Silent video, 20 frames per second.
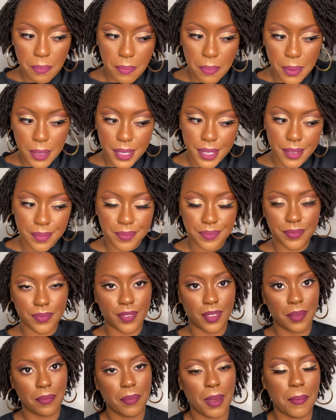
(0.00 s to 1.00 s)
But
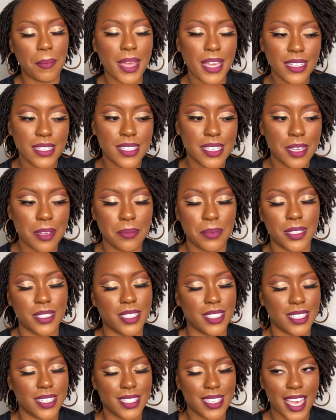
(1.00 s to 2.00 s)
my main tip is
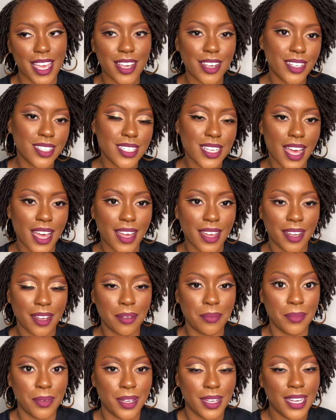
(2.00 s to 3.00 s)
just take your
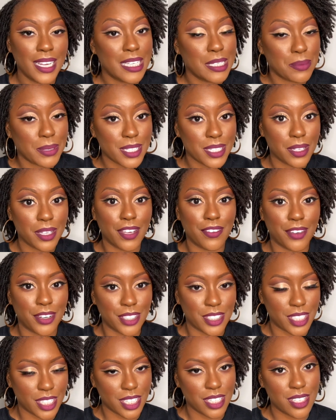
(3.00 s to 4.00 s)
time, especially if you're
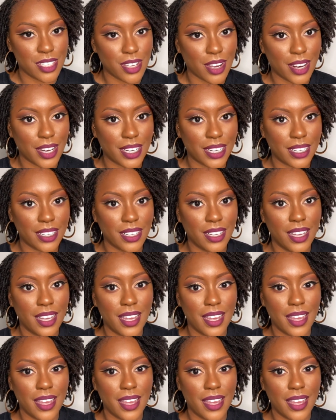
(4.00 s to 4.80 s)
just starting